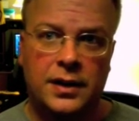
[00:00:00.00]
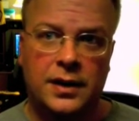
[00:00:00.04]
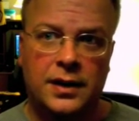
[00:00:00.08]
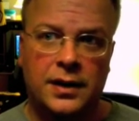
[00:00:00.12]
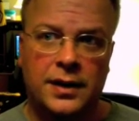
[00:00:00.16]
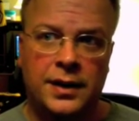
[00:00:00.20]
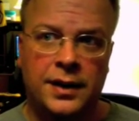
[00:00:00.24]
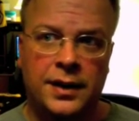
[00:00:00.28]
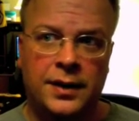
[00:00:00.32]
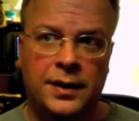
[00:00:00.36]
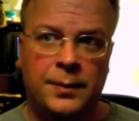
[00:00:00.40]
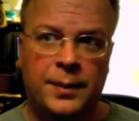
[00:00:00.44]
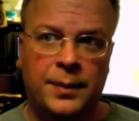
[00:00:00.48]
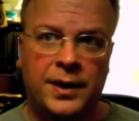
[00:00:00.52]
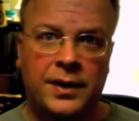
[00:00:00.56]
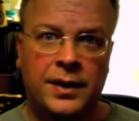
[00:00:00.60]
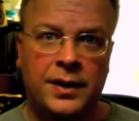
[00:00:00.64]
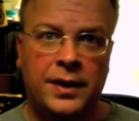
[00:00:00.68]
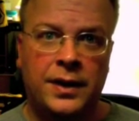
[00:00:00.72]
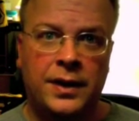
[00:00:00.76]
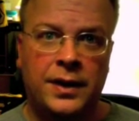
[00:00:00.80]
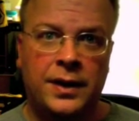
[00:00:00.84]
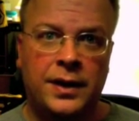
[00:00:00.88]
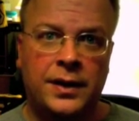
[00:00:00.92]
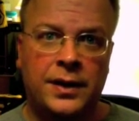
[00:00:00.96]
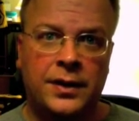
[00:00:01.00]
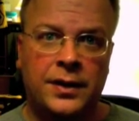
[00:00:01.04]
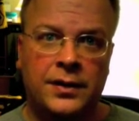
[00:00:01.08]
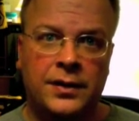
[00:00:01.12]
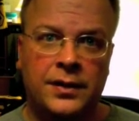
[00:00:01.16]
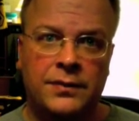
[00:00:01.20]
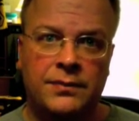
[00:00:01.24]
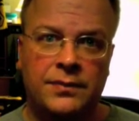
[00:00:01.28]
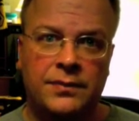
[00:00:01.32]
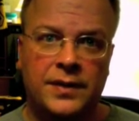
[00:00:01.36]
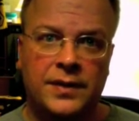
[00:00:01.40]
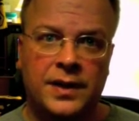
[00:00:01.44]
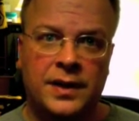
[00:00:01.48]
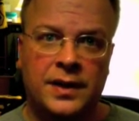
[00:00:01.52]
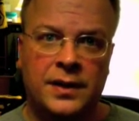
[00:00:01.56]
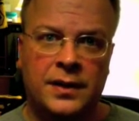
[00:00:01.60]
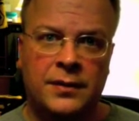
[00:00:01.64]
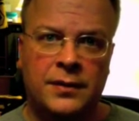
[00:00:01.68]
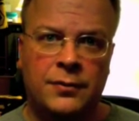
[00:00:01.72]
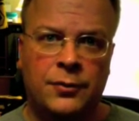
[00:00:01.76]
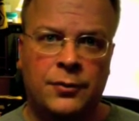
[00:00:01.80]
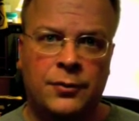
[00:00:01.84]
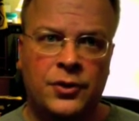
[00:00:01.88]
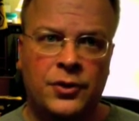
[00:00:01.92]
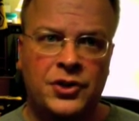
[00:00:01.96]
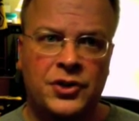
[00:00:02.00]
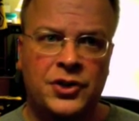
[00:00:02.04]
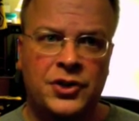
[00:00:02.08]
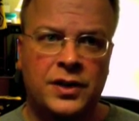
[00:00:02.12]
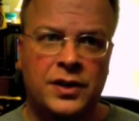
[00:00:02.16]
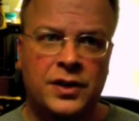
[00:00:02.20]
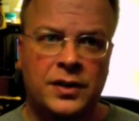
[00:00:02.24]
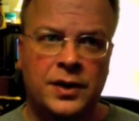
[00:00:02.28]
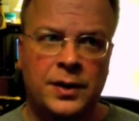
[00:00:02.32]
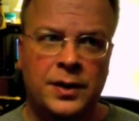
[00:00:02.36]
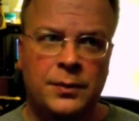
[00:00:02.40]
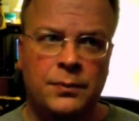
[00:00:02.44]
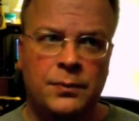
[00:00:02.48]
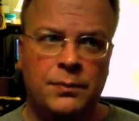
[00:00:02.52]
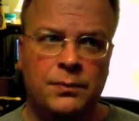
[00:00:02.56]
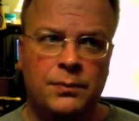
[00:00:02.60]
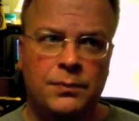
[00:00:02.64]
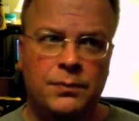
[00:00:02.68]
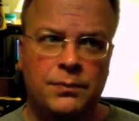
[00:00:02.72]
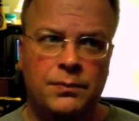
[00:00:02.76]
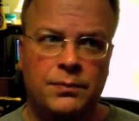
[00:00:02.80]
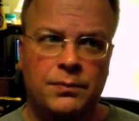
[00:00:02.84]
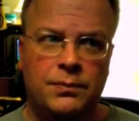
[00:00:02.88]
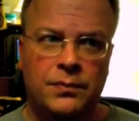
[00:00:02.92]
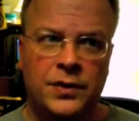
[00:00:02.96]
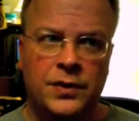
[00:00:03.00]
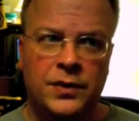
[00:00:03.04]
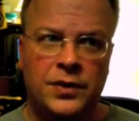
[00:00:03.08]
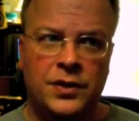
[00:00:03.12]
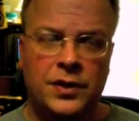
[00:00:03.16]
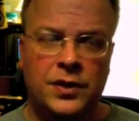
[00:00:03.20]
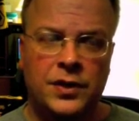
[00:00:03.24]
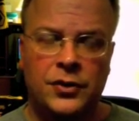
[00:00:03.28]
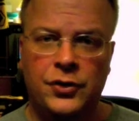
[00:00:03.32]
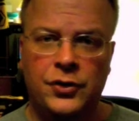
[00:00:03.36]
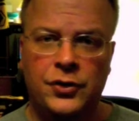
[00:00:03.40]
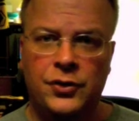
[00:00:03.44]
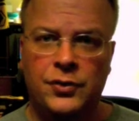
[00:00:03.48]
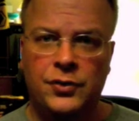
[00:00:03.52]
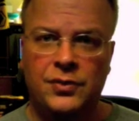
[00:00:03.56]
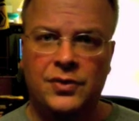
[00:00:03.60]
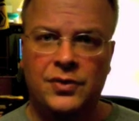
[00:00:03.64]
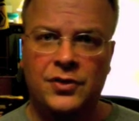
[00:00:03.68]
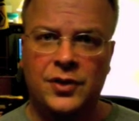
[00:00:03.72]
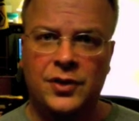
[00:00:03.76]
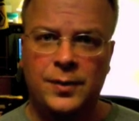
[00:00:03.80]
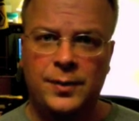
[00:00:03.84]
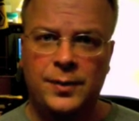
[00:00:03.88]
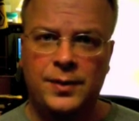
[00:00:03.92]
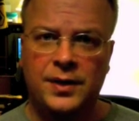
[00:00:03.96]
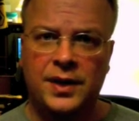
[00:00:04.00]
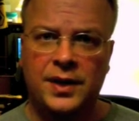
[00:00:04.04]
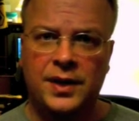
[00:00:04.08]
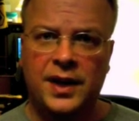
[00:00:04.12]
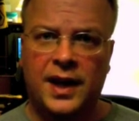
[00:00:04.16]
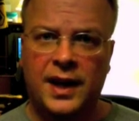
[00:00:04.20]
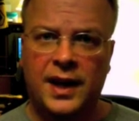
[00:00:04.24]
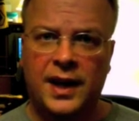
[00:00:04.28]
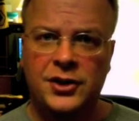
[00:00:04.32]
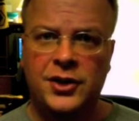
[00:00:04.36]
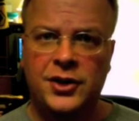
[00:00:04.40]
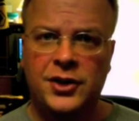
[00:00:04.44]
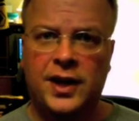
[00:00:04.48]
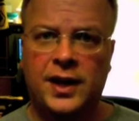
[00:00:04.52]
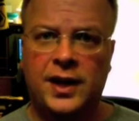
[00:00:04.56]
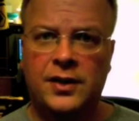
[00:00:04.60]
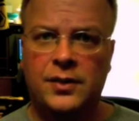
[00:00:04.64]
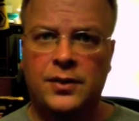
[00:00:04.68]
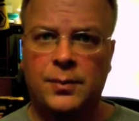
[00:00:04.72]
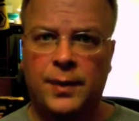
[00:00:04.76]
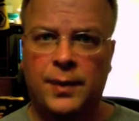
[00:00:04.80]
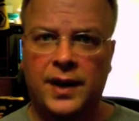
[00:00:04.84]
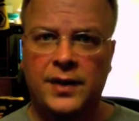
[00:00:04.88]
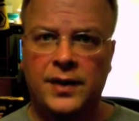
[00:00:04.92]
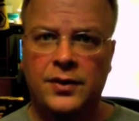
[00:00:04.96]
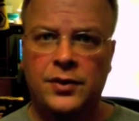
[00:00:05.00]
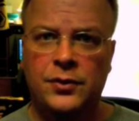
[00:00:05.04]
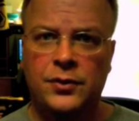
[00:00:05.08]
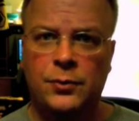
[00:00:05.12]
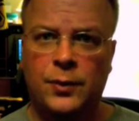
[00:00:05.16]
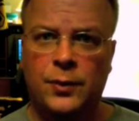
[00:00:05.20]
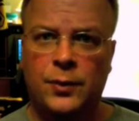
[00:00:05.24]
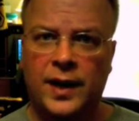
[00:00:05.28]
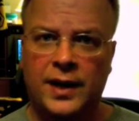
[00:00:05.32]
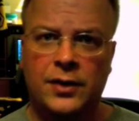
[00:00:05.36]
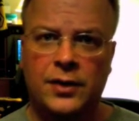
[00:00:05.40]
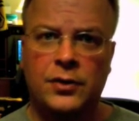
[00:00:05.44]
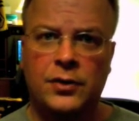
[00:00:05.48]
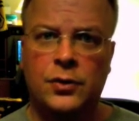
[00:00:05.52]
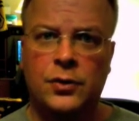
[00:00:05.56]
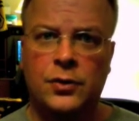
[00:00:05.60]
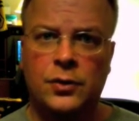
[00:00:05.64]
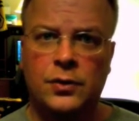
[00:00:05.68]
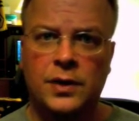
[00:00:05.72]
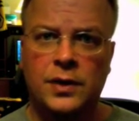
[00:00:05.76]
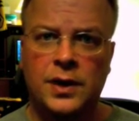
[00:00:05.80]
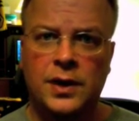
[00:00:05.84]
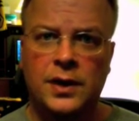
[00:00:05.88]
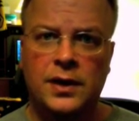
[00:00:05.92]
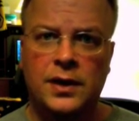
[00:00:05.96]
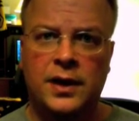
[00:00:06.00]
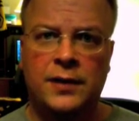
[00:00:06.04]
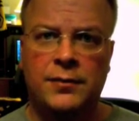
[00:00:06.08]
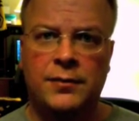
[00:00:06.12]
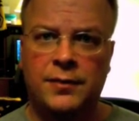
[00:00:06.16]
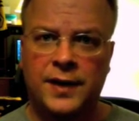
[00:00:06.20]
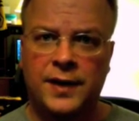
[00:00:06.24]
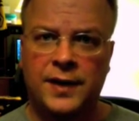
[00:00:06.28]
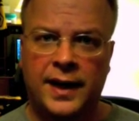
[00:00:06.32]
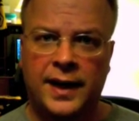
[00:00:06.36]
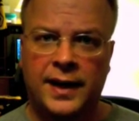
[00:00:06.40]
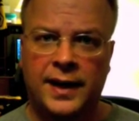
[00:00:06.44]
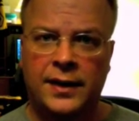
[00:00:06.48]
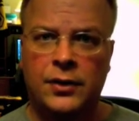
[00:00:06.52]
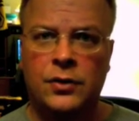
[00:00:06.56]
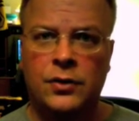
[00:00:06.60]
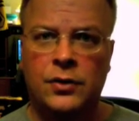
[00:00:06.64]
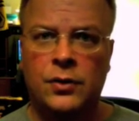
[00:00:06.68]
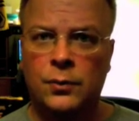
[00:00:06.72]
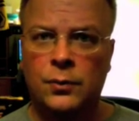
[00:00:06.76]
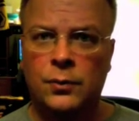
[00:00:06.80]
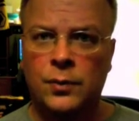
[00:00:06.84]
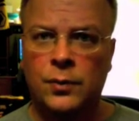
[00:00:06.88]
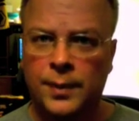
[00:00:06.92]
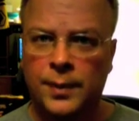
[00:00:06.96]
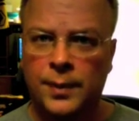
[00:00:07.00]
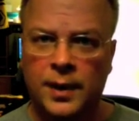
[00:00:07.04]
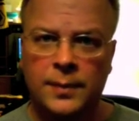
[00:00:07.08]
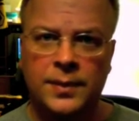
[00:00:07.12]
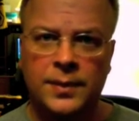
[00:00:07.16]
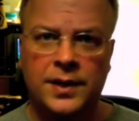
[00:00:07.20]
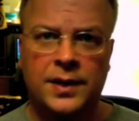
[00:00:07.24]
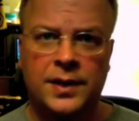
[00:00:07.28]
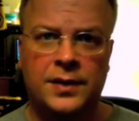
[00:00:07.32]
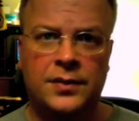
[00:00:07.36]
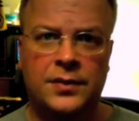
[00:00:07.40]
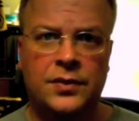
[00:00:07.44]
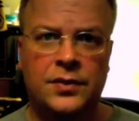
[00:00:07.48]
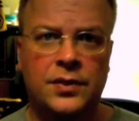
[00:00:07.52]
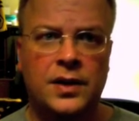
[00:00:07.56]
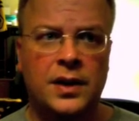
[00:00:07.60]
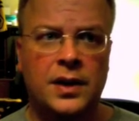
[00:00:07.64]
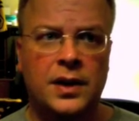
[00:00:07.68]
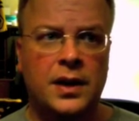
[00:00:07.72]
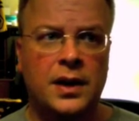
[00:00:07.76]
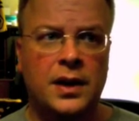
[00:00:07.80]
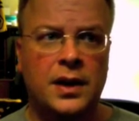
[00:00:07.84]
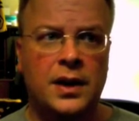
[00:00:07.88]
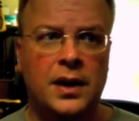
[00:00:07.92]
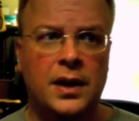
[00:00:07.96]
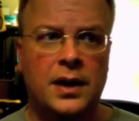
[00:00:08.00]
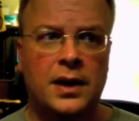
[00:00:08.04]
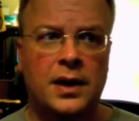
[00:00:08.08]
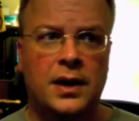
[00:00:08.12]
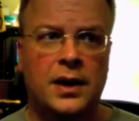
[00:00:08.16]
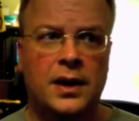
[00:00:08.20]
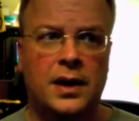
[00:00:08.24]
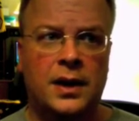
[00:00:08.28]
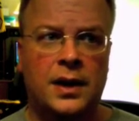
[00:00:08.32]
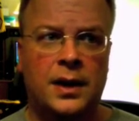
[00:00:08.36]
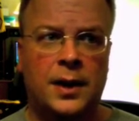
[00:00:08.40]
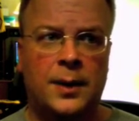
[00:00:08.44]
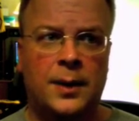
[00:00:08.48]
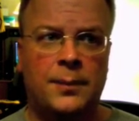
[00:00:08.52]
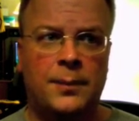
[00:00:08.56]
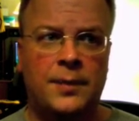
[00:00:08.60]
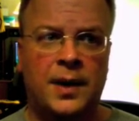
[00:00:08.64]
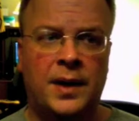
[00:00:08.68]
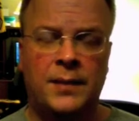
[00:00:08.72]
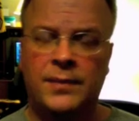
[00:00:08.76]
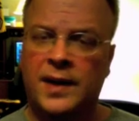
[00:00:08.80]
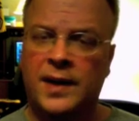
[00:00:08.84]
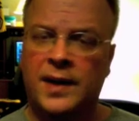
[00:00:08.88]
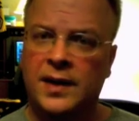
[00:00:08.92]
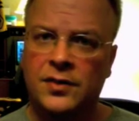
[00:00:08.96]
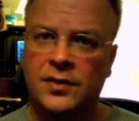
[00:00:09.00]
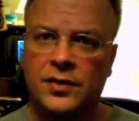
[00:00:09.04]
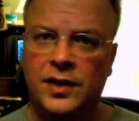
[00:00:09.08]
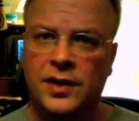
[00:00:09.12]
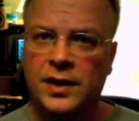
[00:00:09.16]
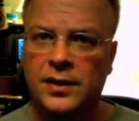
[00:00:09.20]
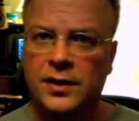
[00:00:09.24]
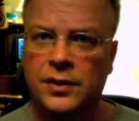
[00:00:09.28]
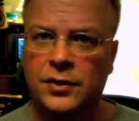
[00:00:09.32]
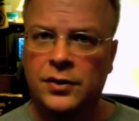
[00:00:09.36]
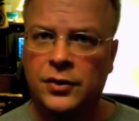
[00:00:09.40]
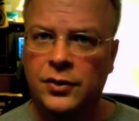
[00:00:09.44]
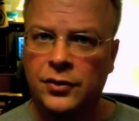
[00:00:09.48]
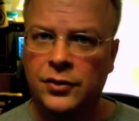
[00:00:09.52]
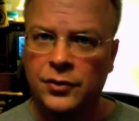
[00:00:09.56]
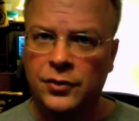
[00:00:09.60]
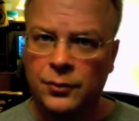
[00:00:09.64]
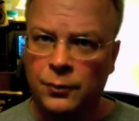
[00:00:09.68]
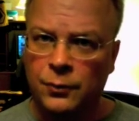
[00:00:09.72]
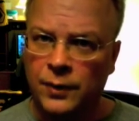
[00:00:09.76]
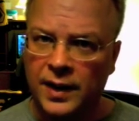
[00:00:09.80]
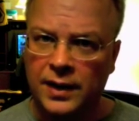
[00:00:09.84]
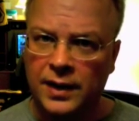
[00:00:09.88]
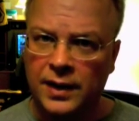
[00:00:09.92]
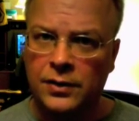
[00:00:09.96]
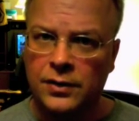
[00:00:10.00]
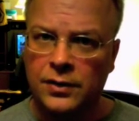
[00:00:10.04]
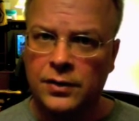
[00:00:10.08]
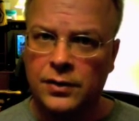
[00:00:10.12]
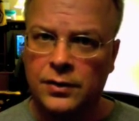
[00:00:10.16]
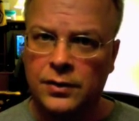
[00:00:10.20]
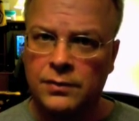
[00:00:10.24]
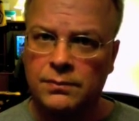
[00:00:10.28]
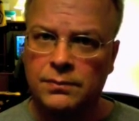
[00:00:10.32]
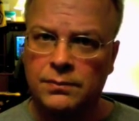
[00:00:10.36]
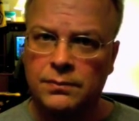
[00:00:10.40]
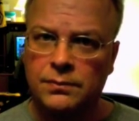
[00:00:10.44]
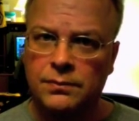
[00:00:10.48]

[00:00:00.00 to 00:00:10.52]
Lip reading: In America here, unfortunately, this country is seemingly hijacked by these radical and fanatical Republicans. I'm not saying that there isn't radical